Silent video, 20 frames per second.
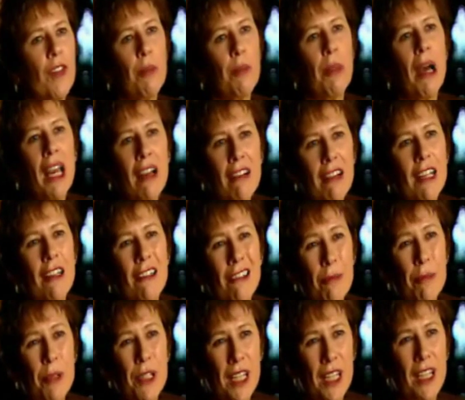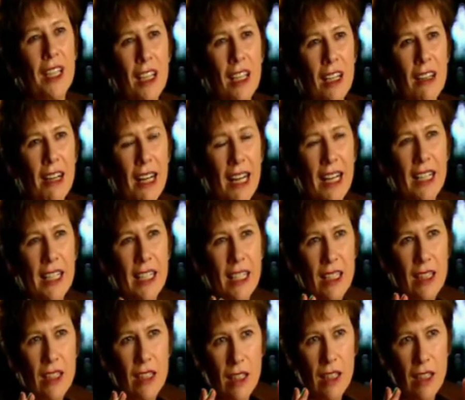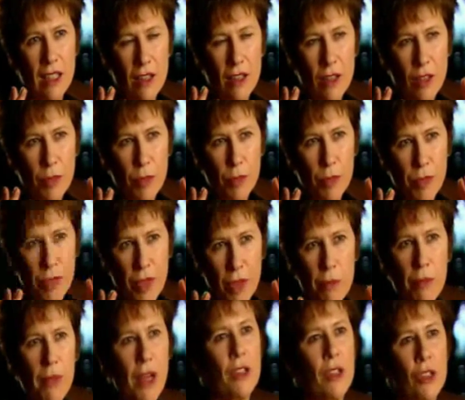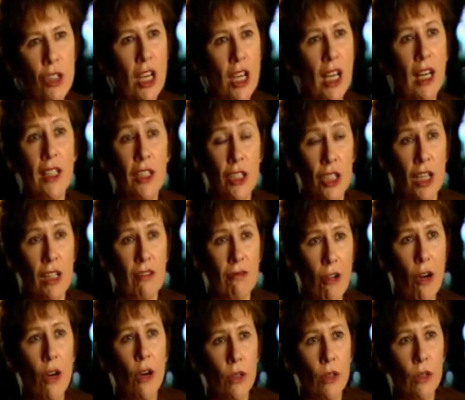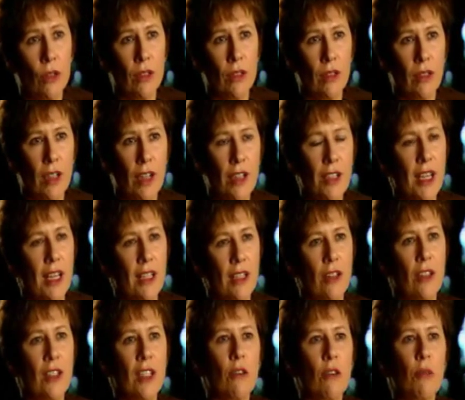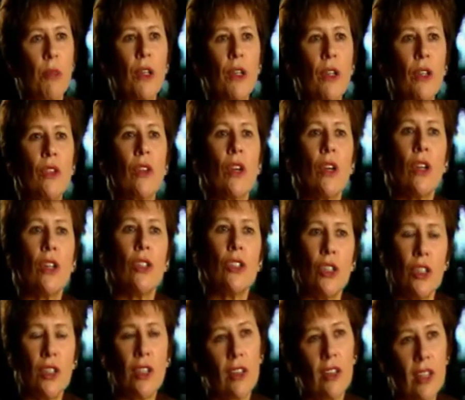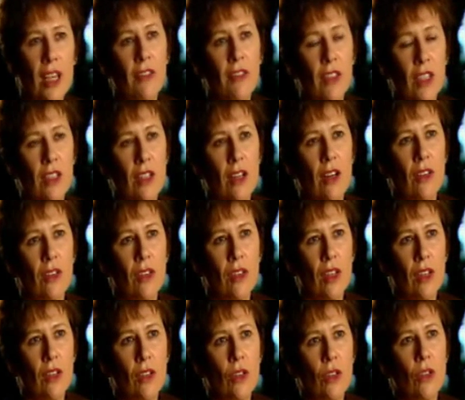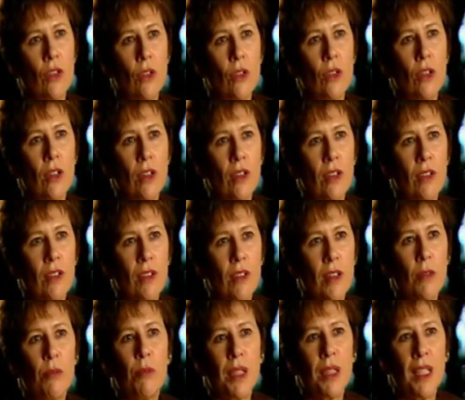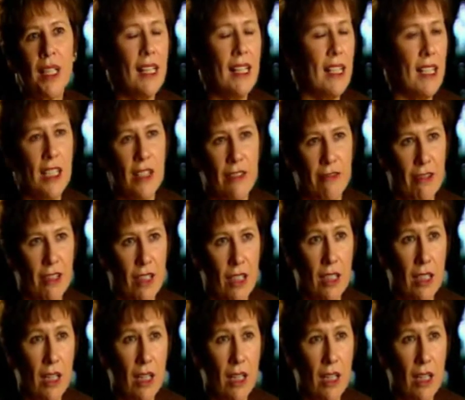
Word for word: for the ballerina in particular, it is the most challenging role, Odette Odile, because she does have to dance into completely different